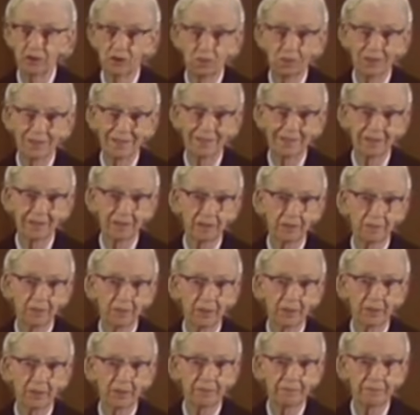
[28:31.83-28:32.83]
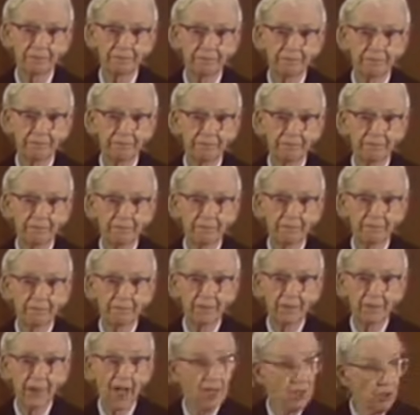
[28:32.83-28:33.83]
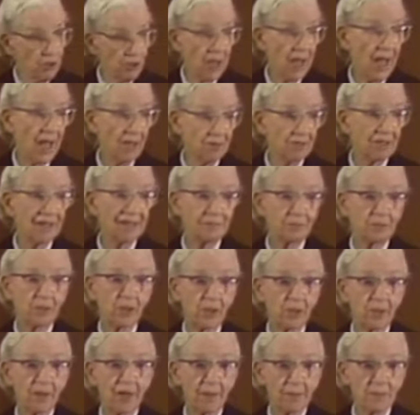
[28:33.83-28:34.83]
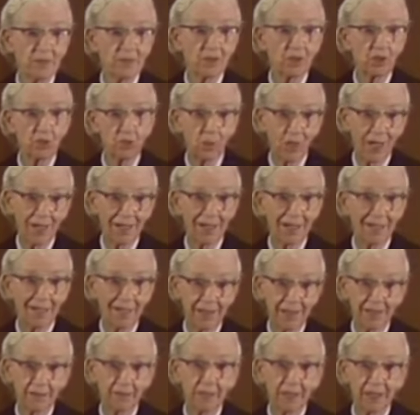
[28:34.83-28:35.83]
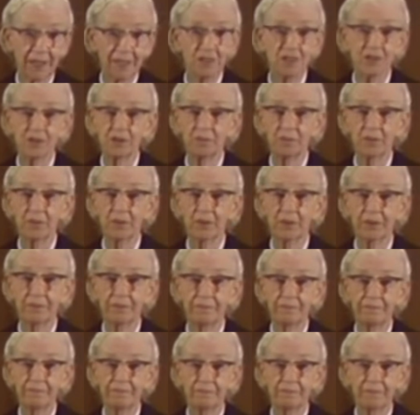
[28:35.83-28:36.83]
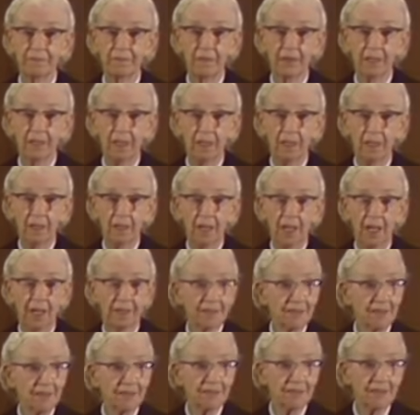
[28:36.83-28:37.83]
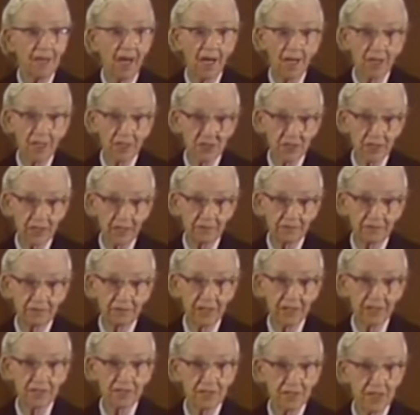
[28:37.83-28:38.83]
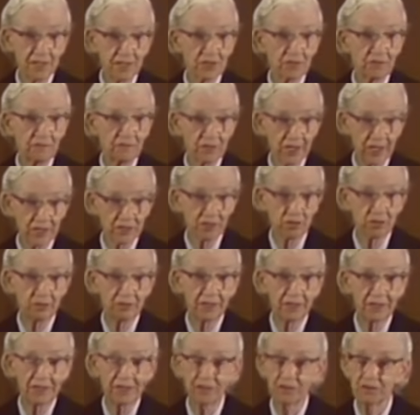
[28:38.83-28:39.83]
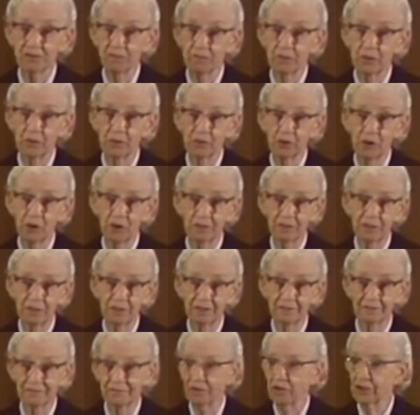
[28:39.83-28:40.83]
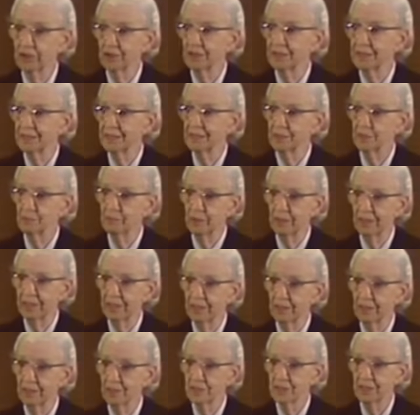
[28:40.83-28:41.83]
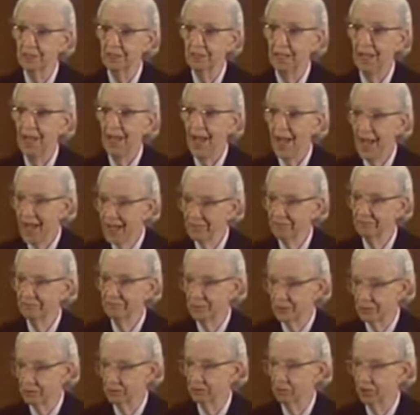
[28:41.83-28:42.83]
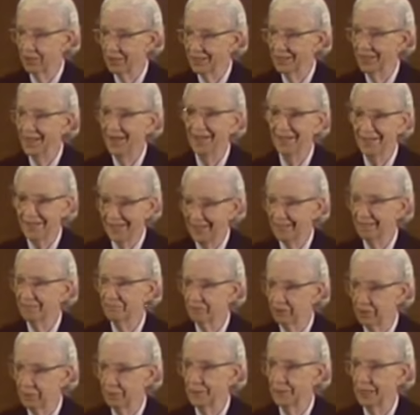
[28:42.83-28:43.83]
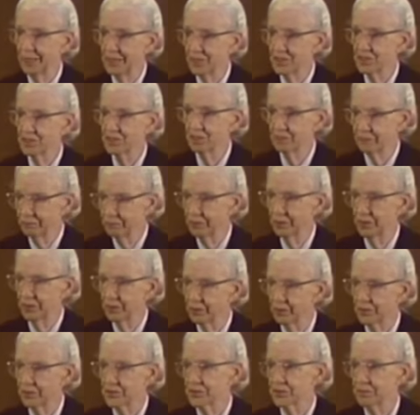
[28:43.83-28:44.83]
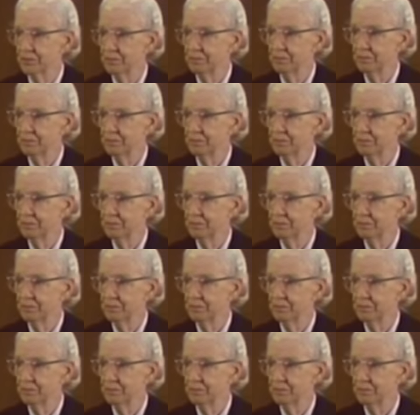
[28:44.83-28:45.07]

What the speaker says: you run that computer. And you can write programs that'll run on anybody's computer. And the entire sets of test routines for both COBOL and Fortran compilers have been run on everybody's computers.